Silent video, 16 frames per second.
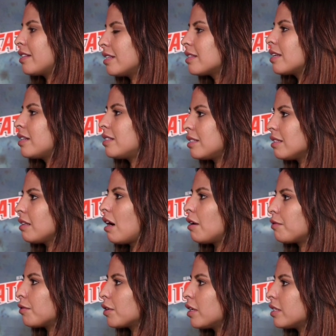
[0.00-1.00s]
I think they did a
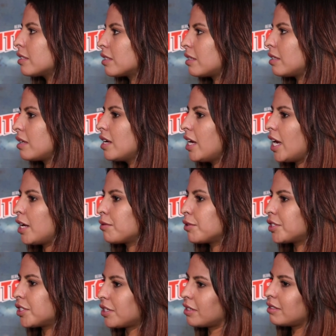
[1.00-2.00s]
lot for us, and in
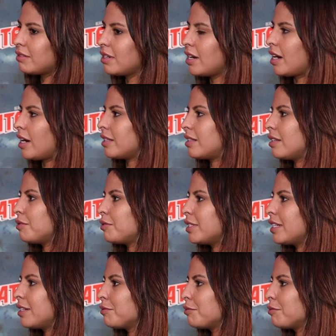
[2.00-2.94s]
return I think we